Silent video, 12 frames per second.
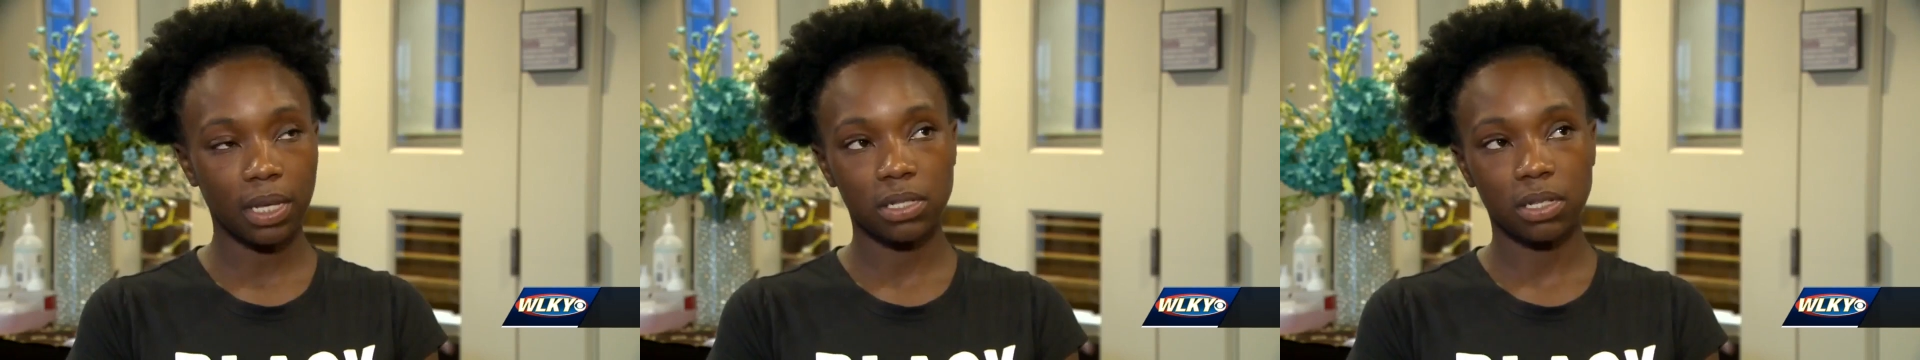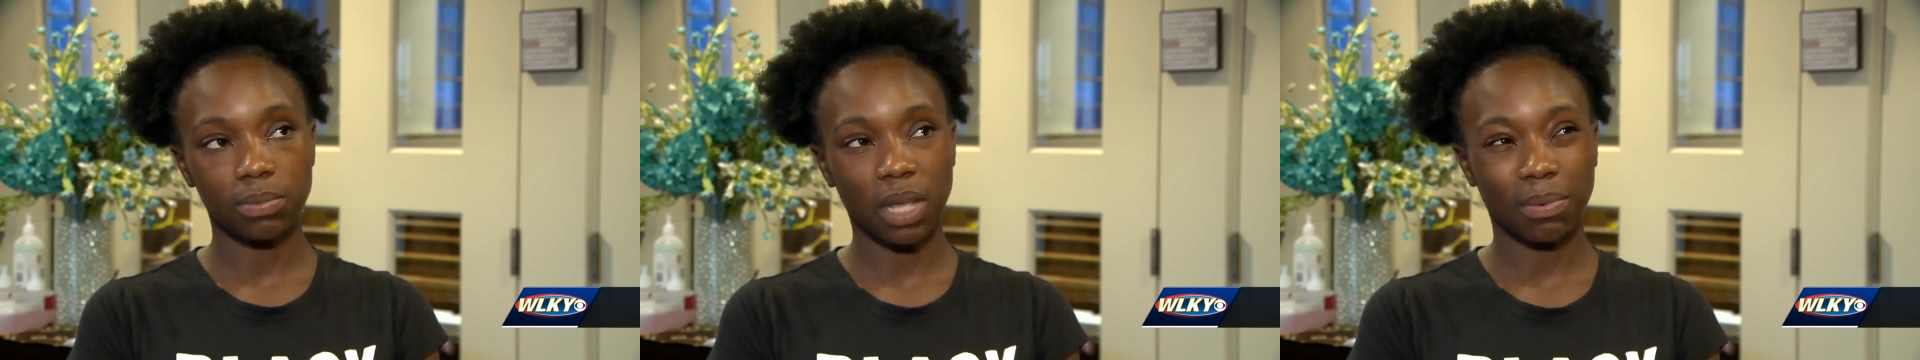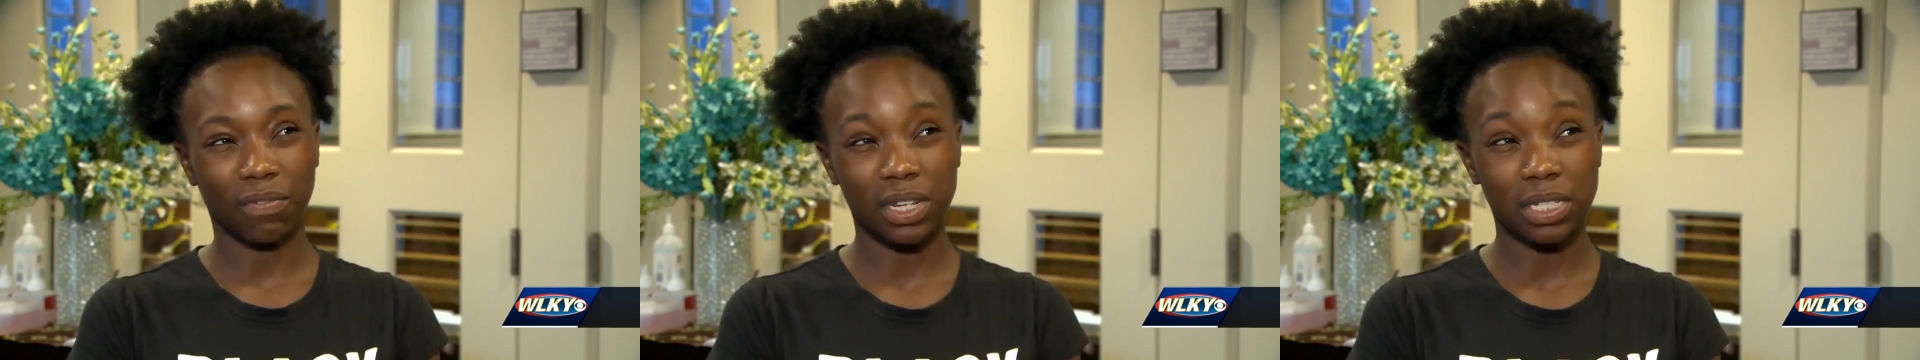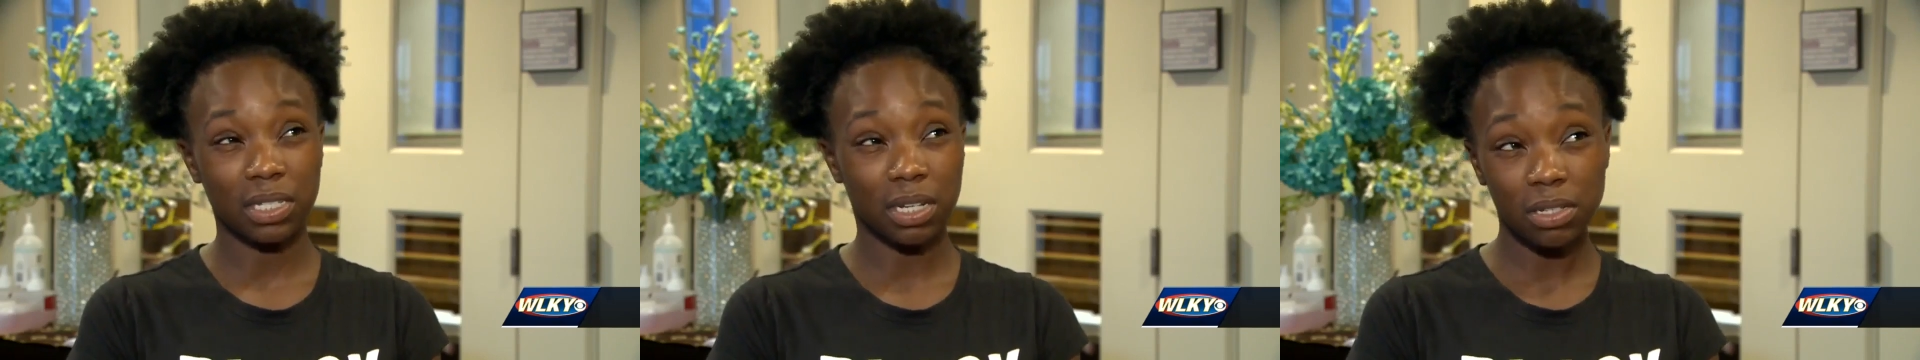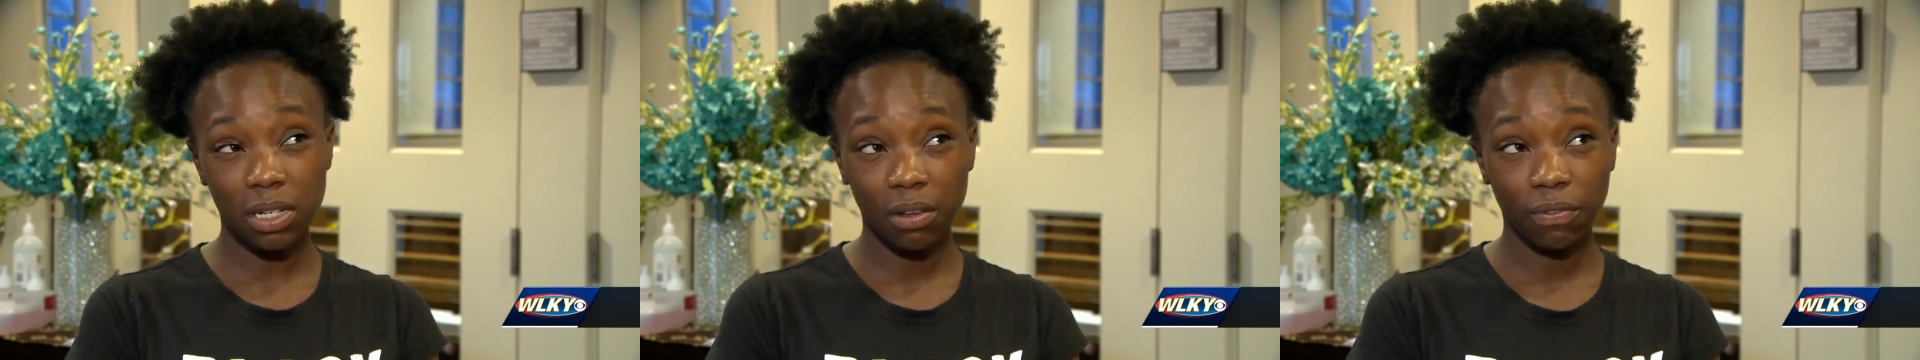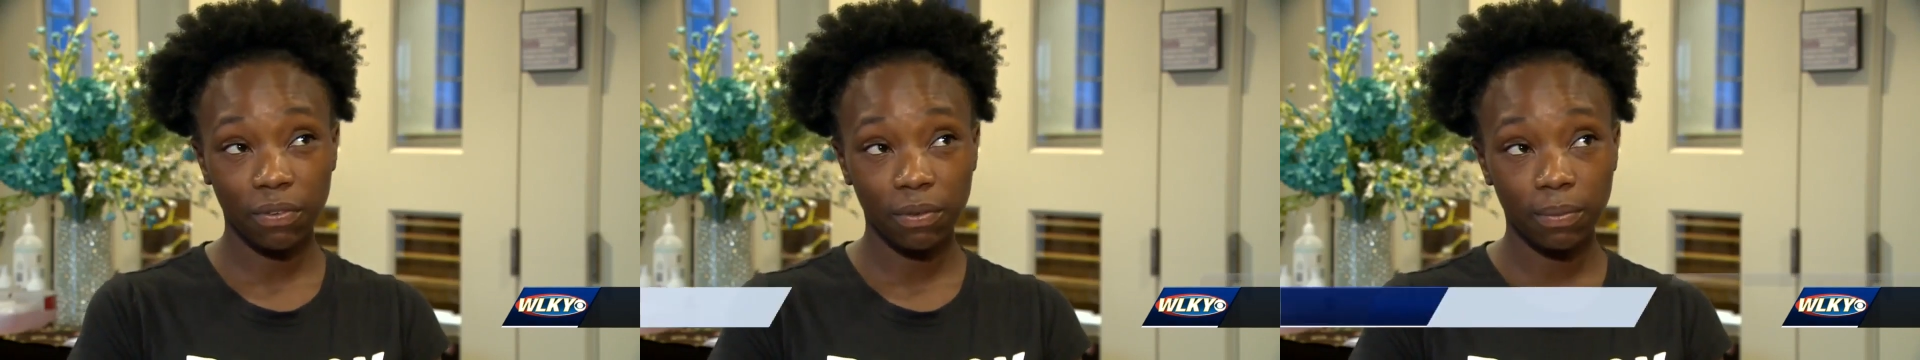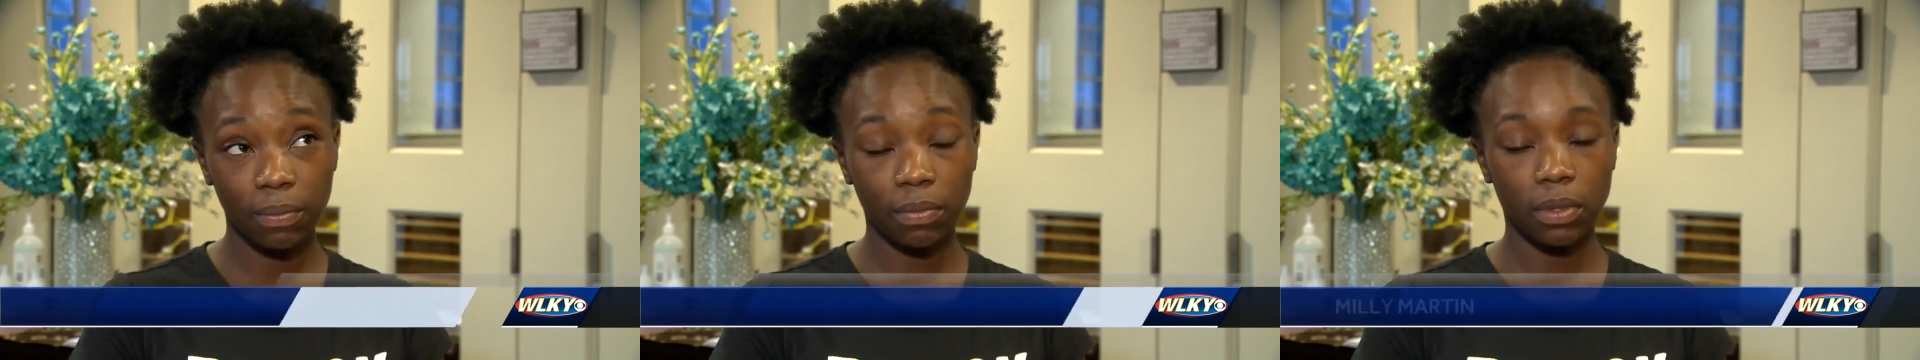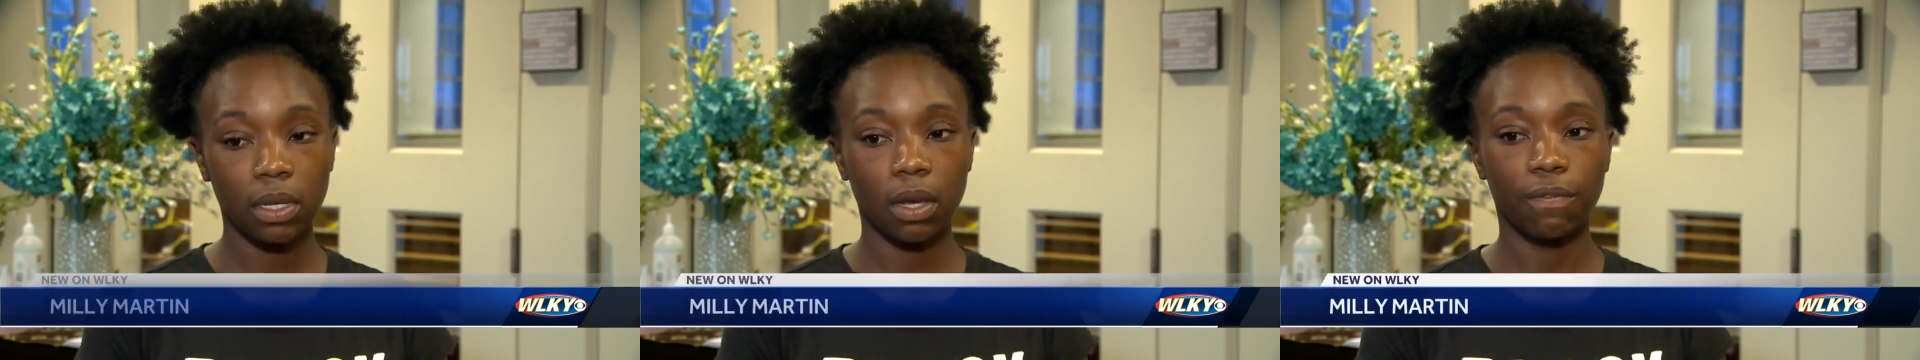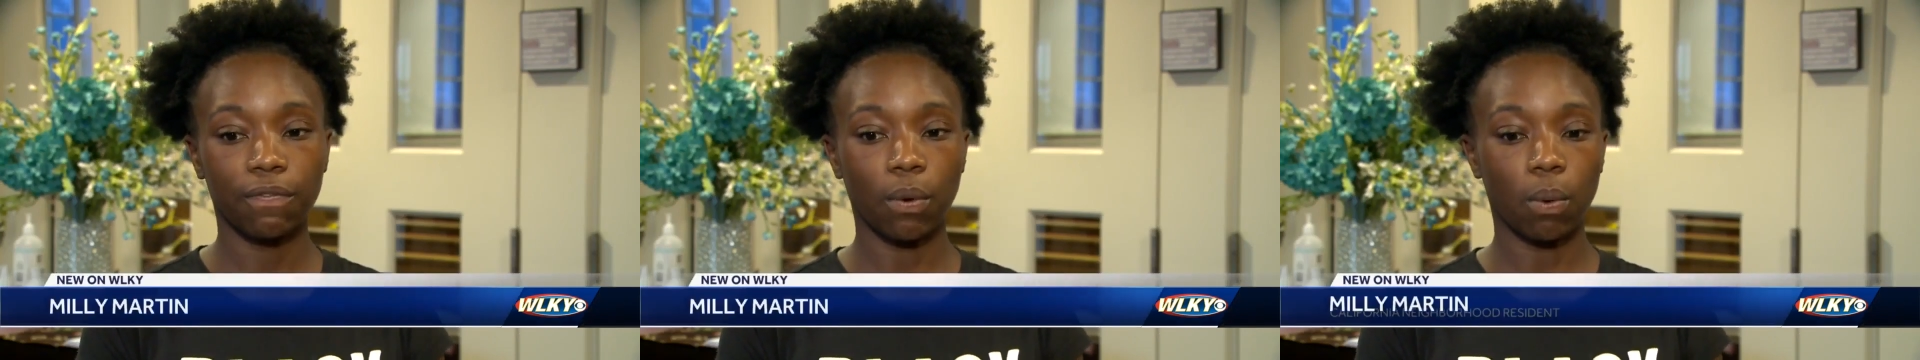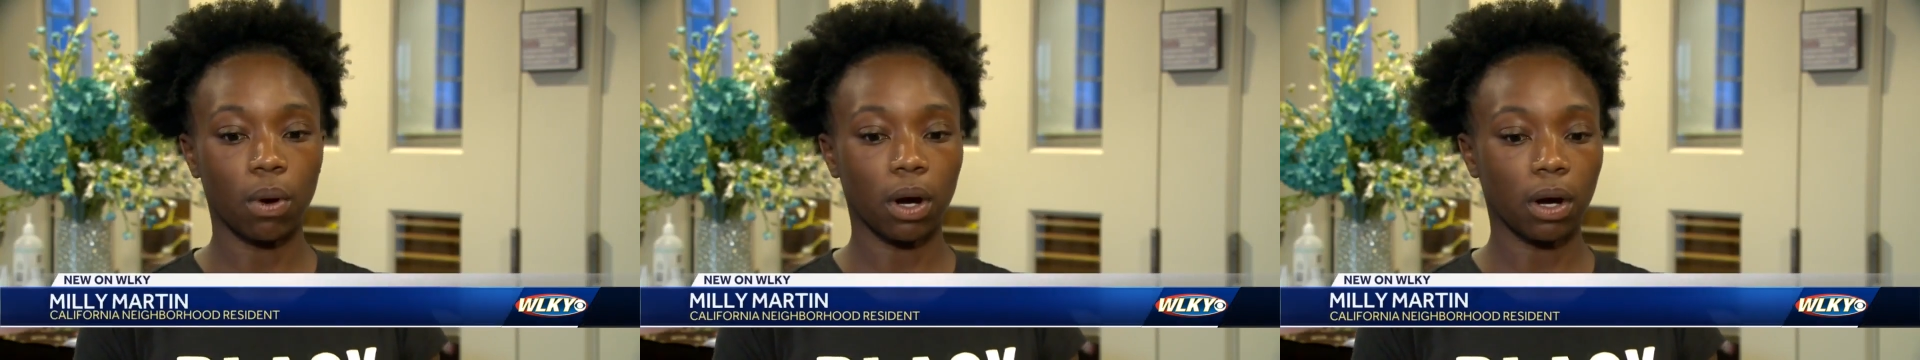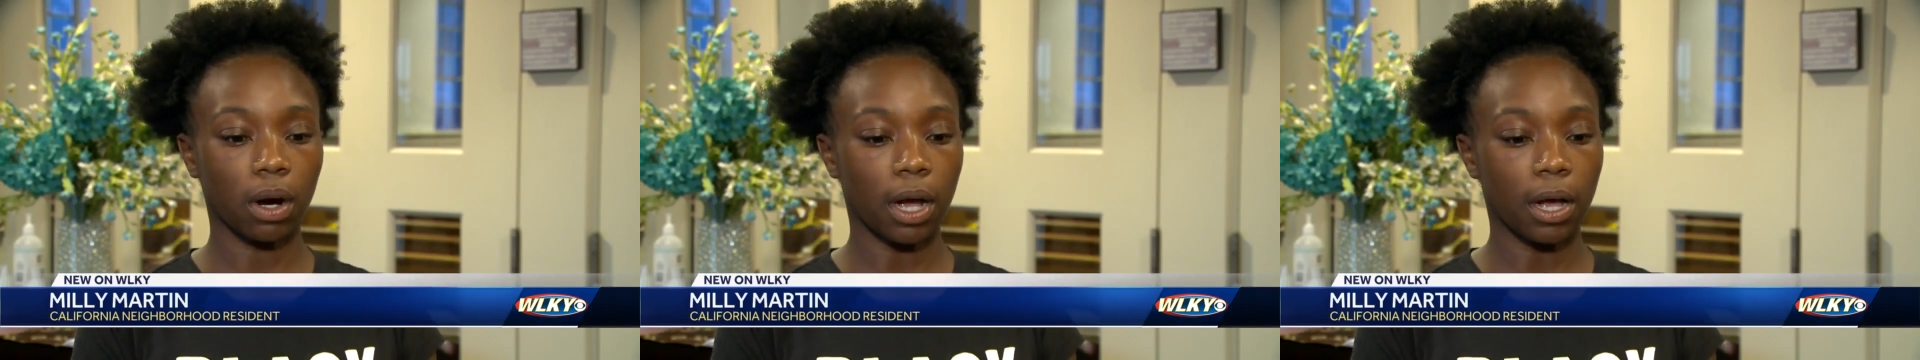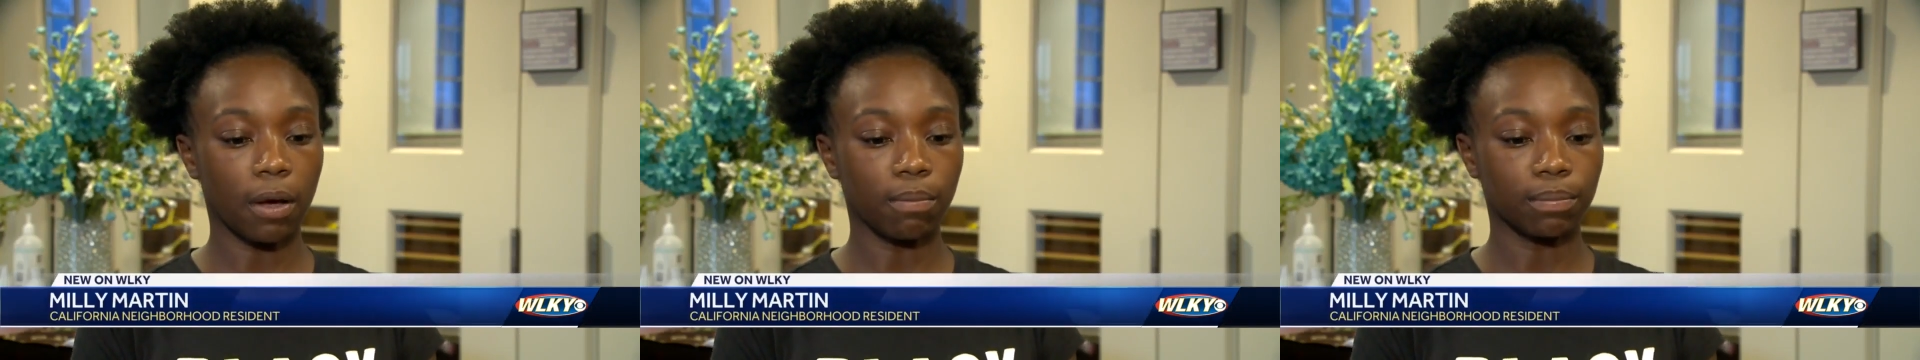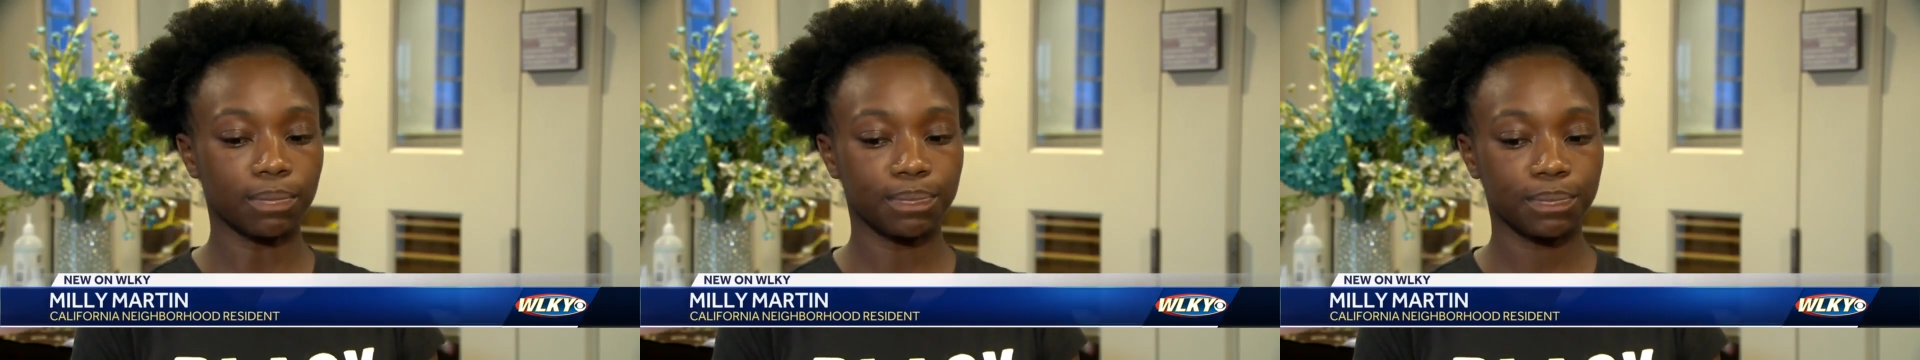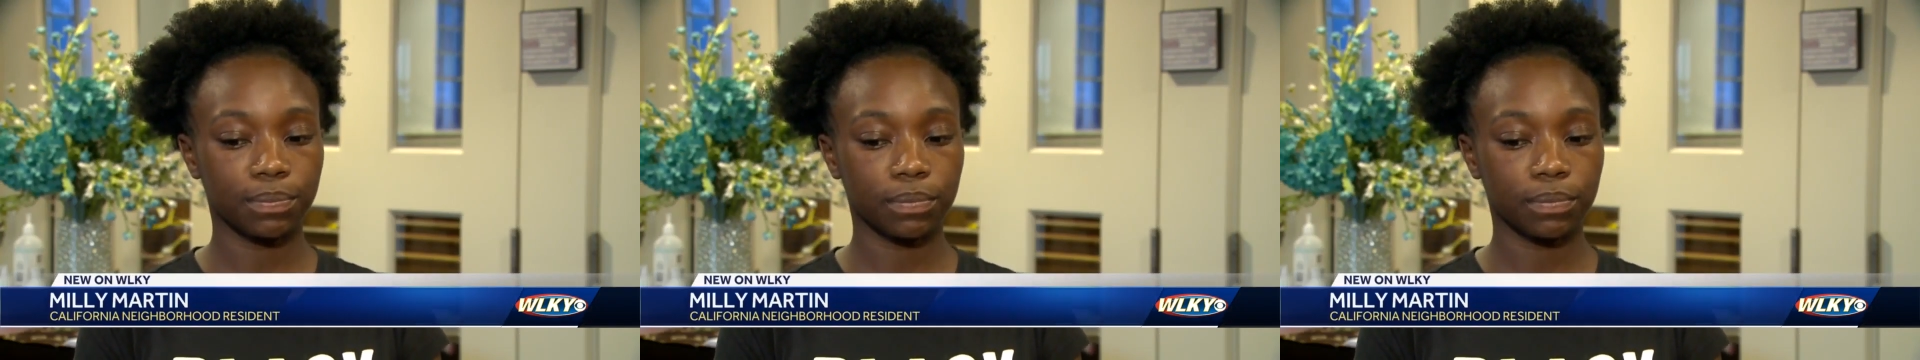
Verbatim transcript: be some type of incentive for um,